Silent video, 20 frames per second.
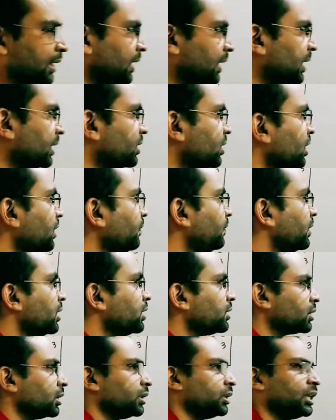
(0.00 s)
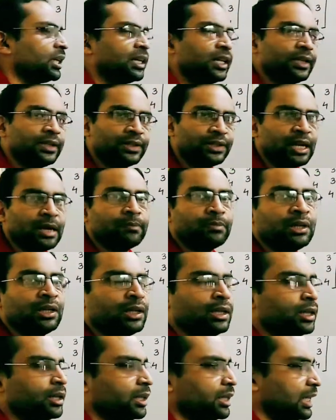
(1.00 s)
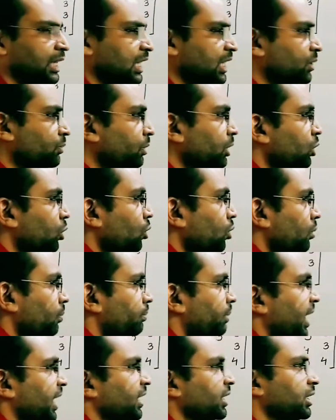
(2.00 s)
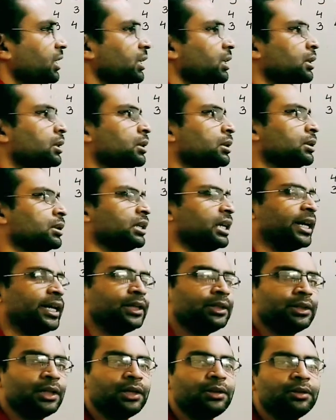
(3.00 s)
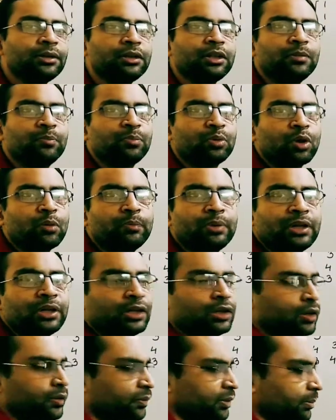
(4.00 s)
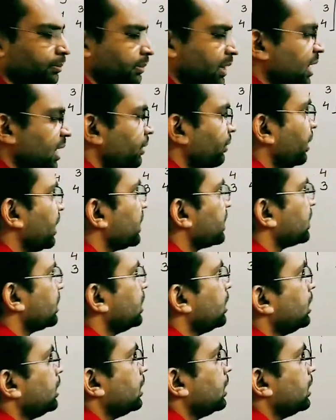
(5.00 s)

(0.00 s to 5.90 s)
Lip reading: Let's see first the concept. As we know, by the identity property of a matrix